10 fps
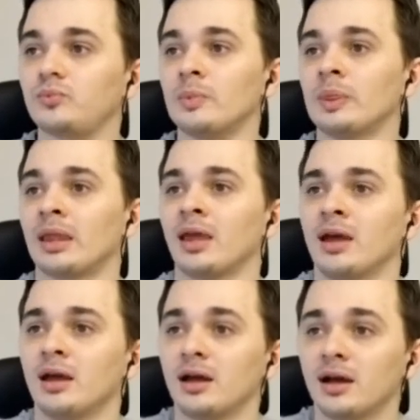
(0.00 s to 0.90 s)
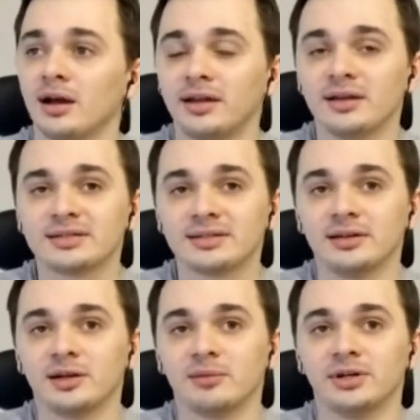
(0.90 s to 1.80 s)
is identifying
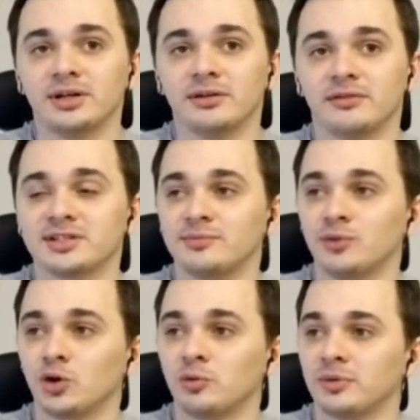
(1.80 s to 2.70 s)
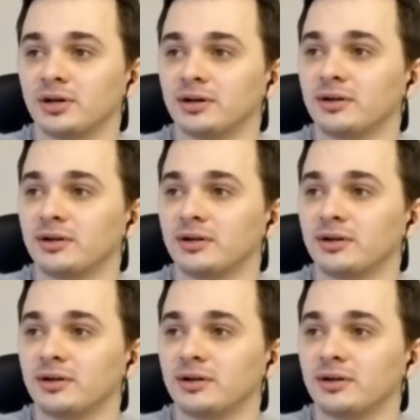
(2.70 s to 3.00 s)
what we can do about it.